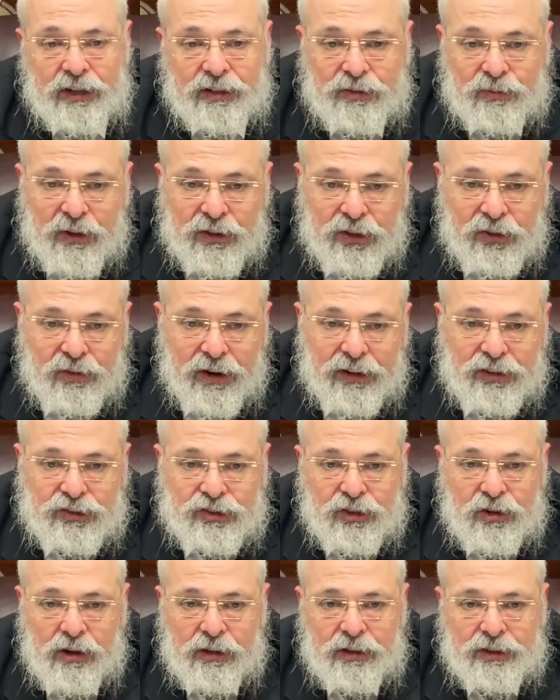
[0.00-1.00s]
one of the greatest
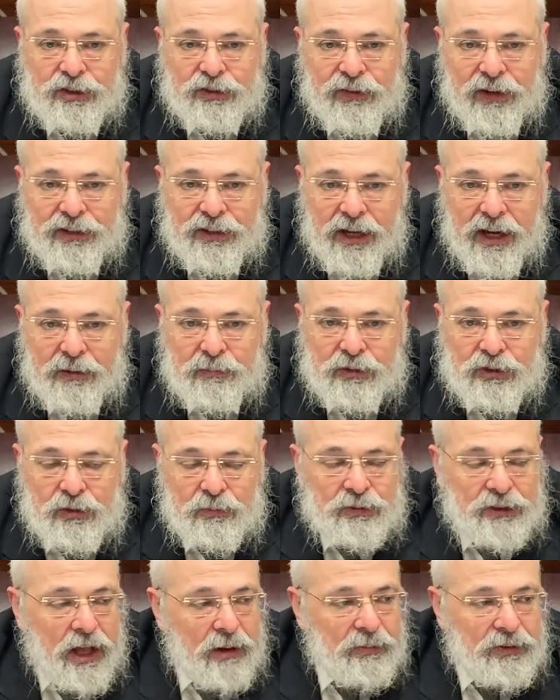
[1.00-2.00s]
scholars of our time is Rabbi
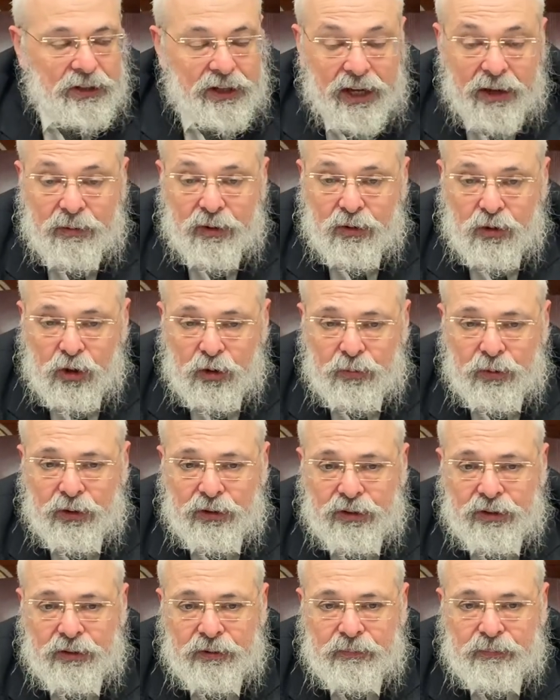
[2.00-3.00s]
Ulman
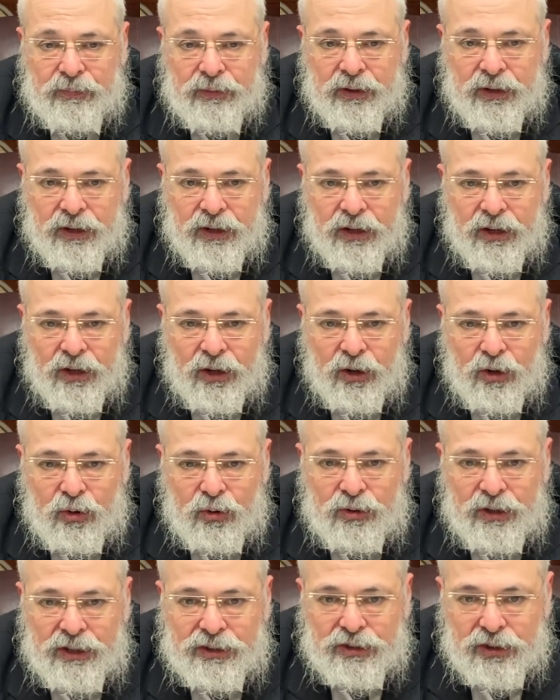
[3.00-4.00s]
Goldberg, who
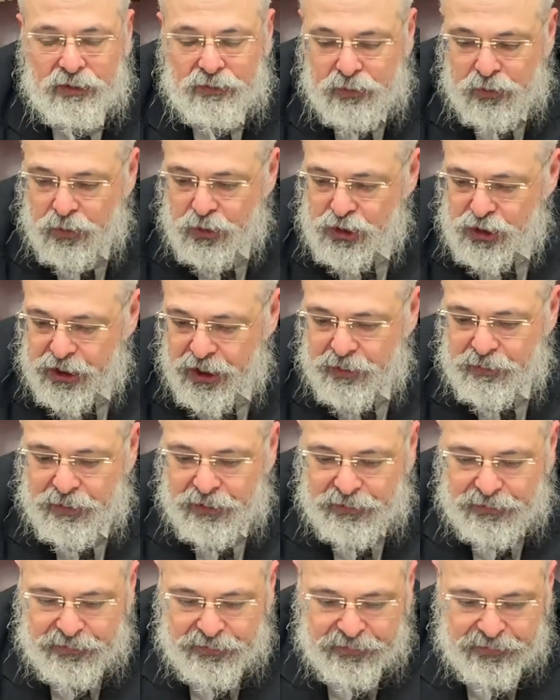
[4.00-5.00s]
needs a full shleima,